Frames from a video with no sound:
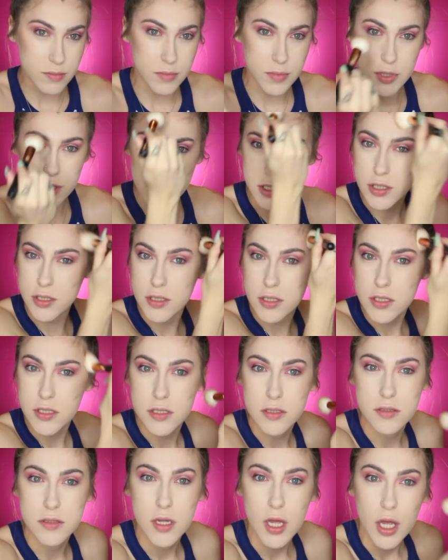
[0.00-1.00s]
But
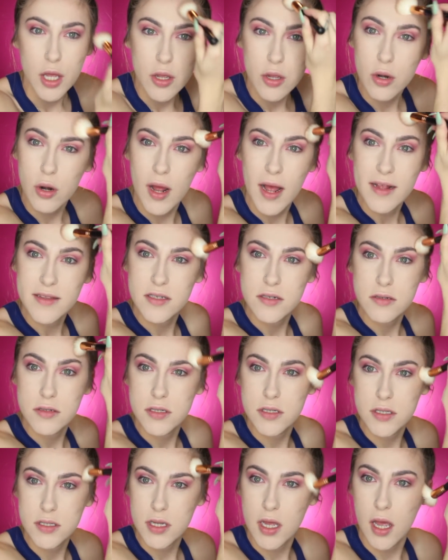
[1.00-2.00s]
yeah, you don't have to do
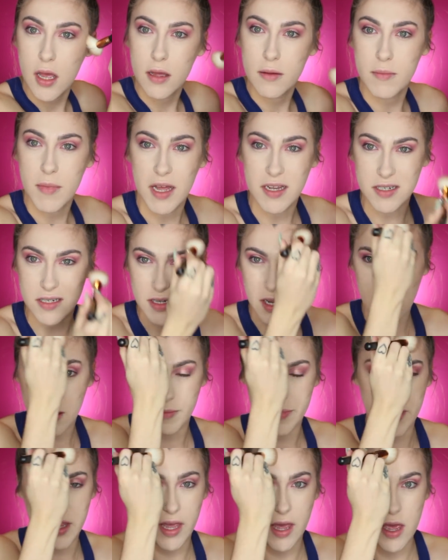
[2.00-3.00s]
this step. I just got
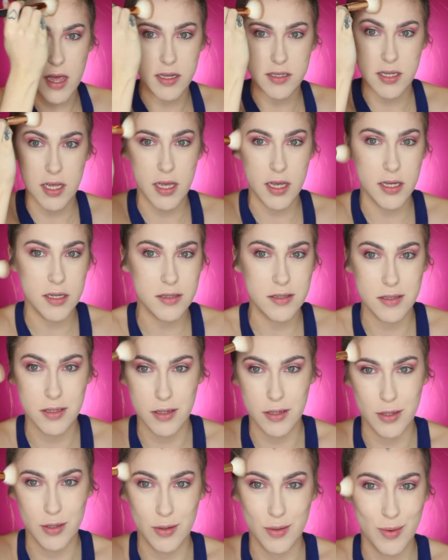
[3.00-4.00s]
a big ass head,
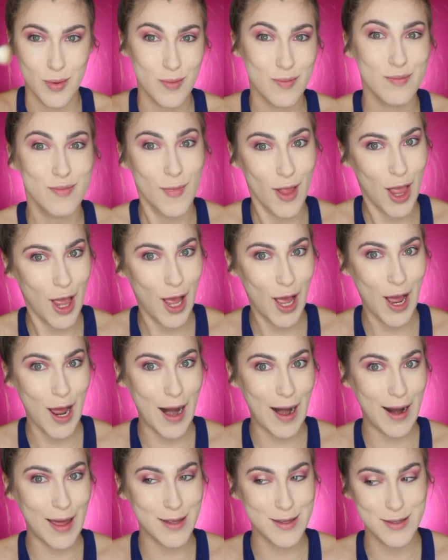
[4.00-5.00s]
so
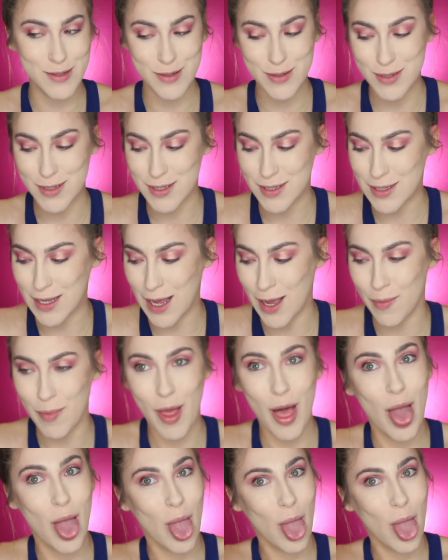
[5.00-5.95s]
I like to do this step.